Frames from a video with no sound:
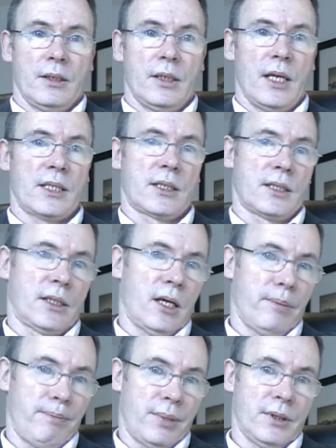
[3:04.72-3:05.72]

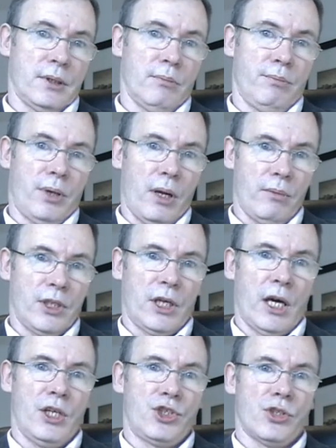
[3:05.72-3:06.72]
Desktop
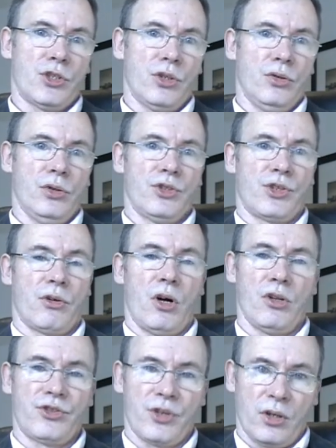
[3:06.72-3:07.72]
publication tools are
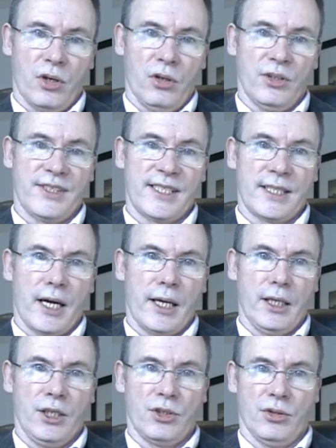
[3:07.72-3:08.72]
also called
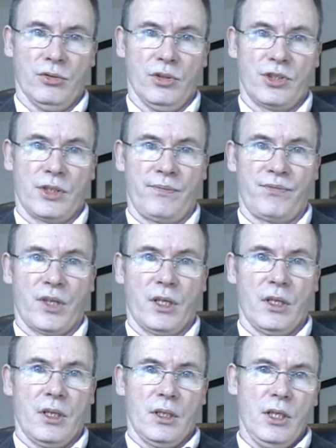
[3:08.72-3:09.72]
designing tools.
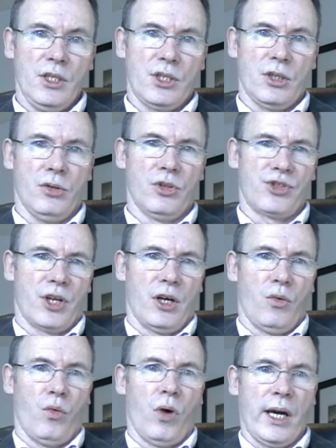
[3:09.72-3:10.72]
These tools are
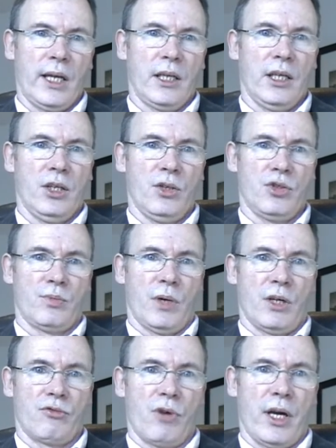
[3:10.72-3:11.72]
not widely used
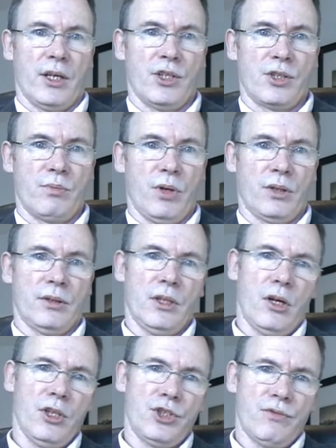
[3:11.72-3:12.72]
by writers, but
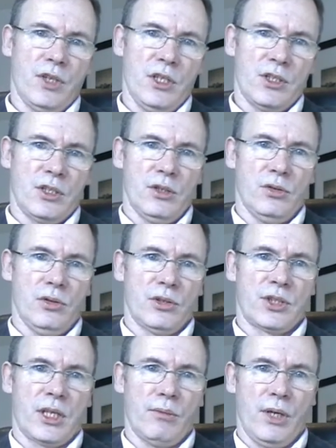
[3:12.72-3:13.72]
knowledge of these
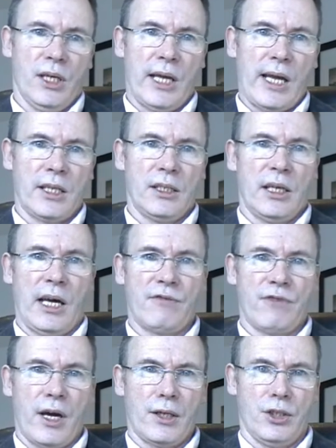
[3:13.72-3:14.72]
tools can be an added
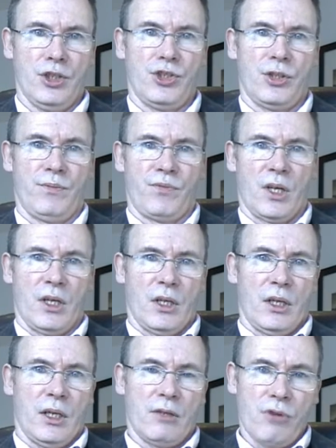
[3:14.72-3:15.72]
advantage.
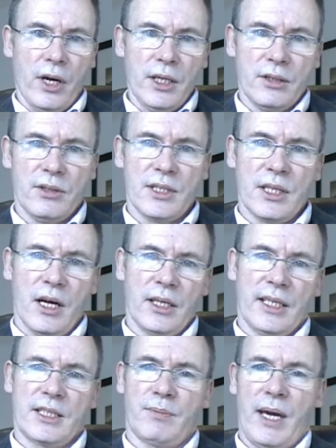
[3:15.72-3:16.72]
A writer is not
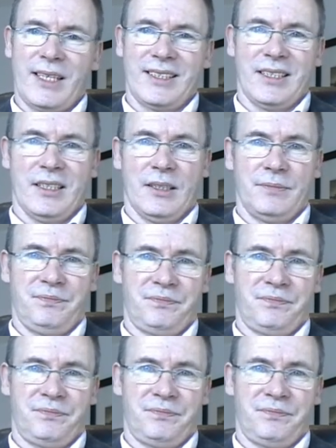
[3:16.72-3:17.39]
expected